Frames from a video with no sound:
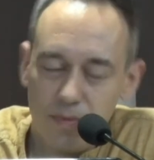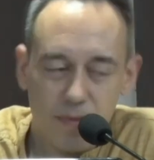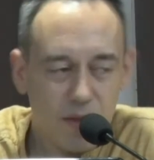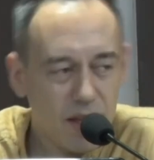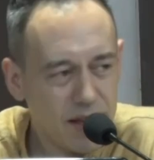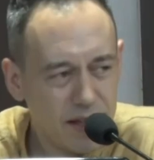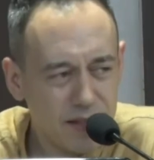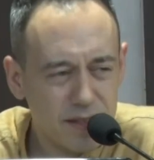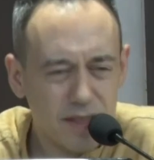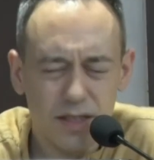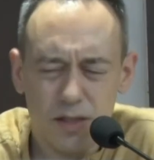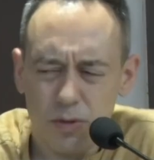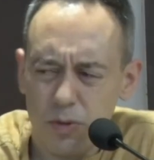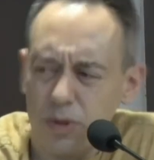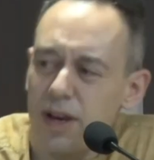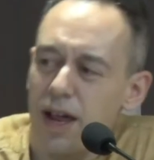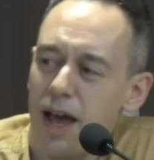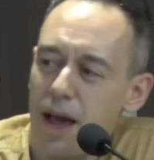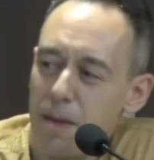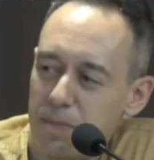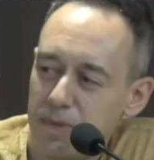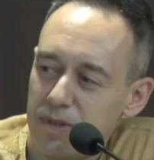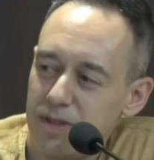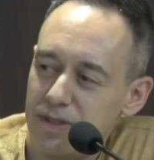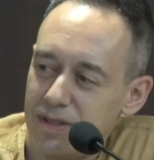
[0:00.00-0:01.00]
And see what
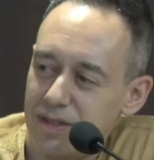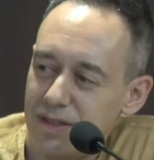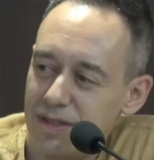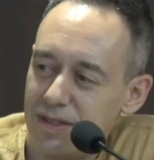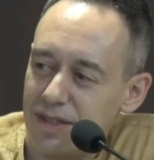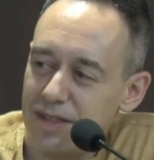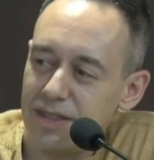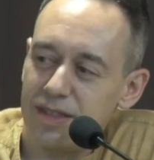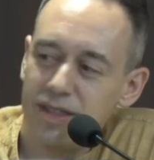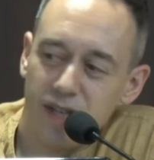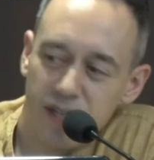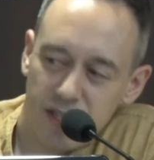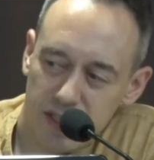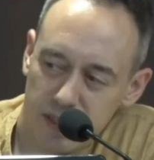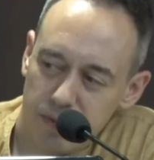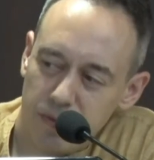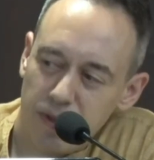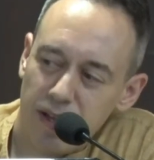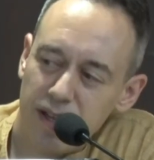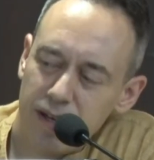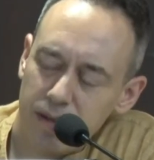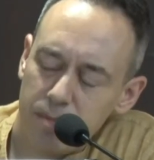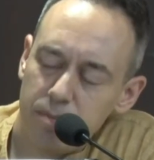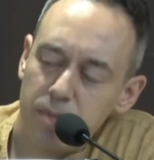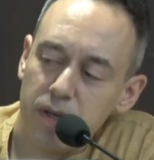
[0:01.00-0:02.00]
happens.
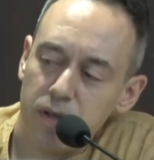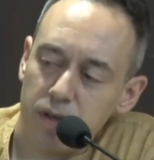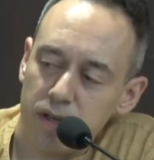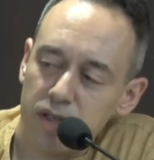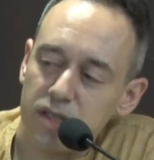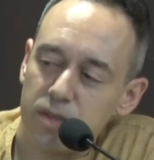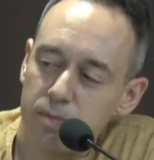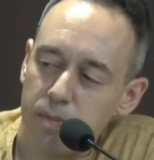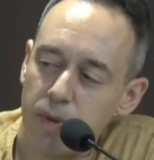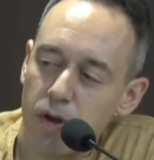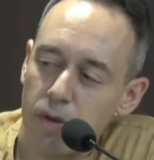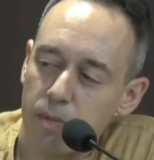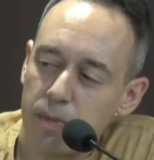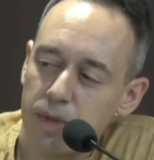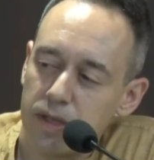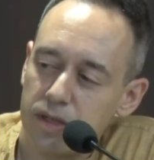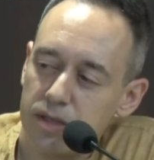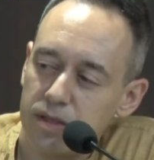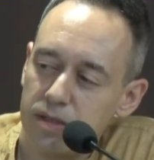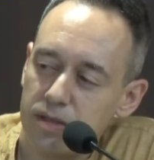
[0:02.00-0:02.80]
Let it be an experiment.